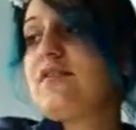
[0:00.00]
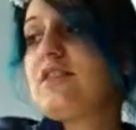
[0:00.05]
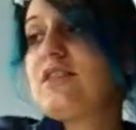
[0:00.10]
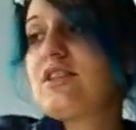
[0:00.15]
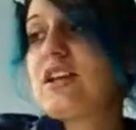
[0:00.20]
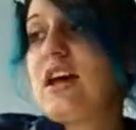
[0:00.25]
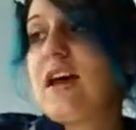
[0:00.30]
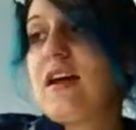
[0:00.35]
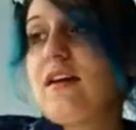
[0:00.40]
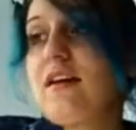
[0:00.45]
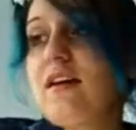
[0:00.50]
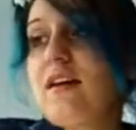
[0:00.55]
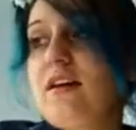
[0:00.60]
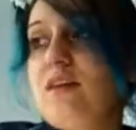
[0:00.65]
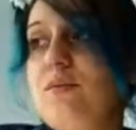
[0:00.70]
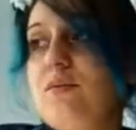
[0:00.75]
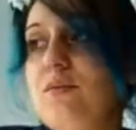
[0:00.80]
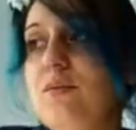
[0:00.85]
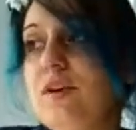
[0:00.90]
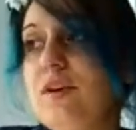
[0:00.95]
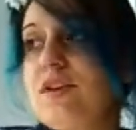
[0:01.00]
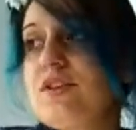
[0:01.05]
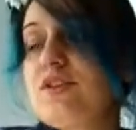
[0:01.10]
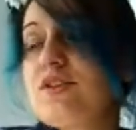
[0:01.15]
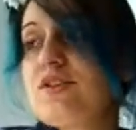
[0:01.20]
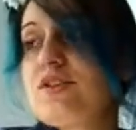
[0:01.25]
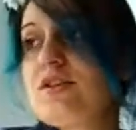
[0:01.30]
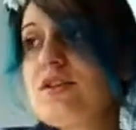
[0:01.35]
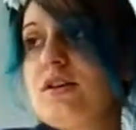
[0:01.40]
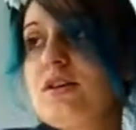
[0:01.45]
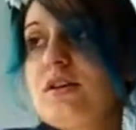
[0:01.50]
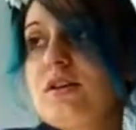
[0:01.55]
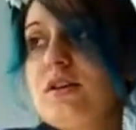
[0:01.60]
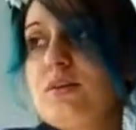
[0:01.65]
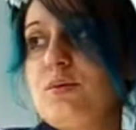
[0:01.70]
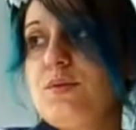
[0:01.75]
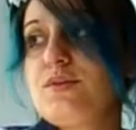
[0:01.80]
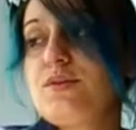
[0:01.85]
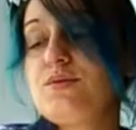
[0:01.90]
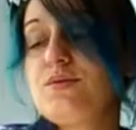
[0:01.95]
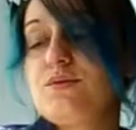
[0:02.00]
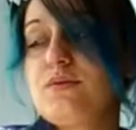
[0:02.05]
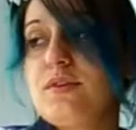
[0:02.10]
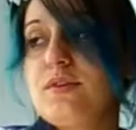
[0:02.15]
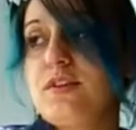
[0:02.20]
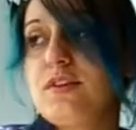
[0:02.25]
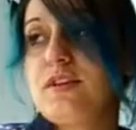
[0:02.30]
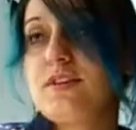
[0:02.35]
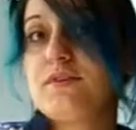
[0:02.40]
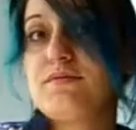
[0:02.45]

of the jacket, which was really